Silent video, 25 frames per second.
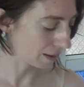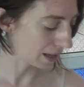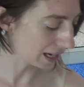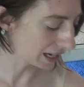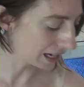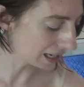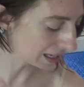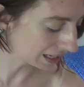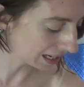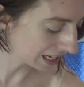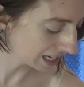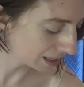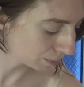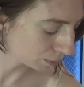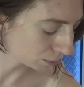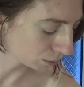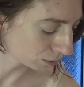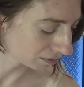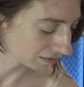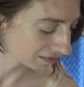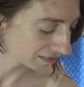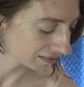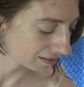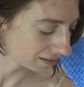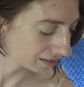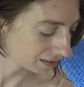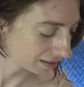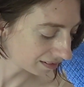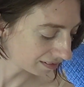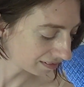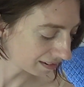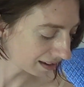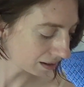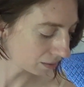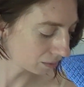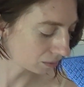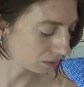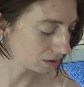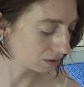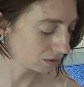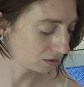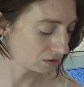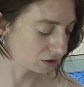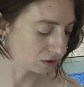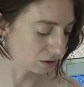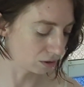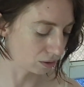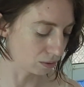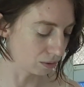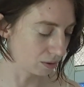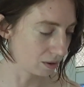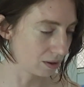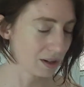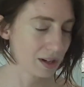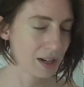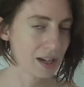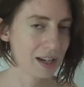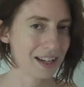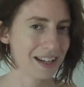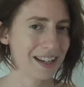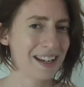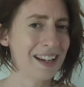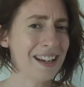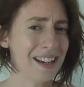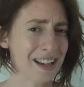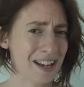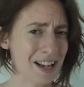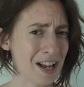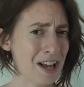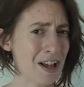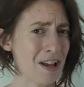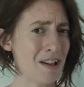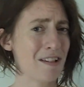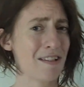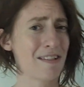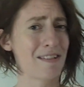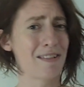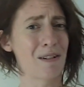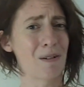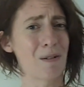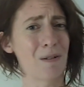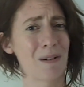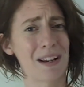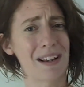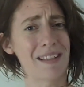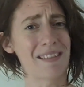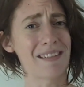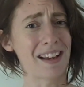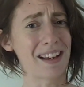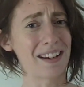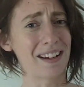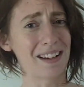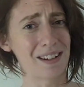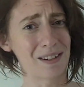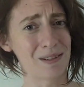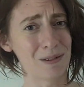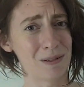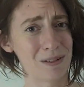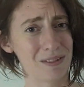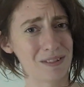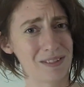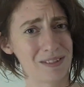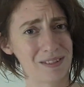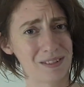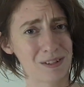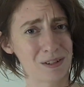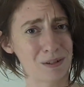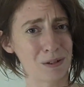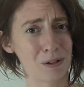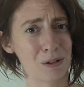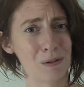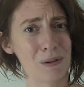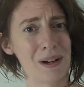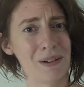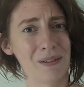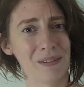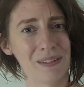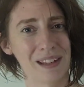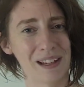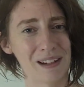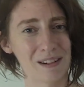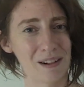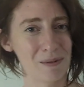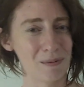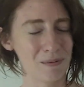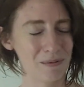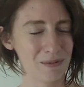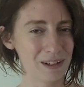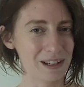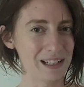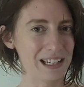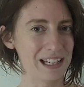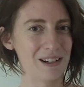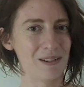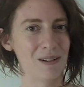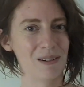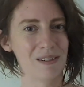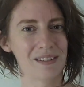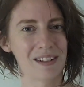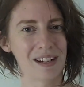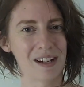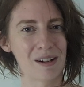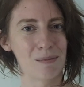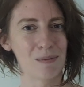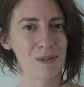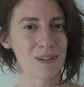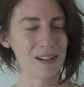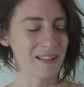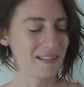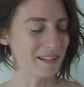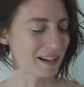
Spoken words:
it enables the sound to, sorry technical crew out there, I'm really not down with the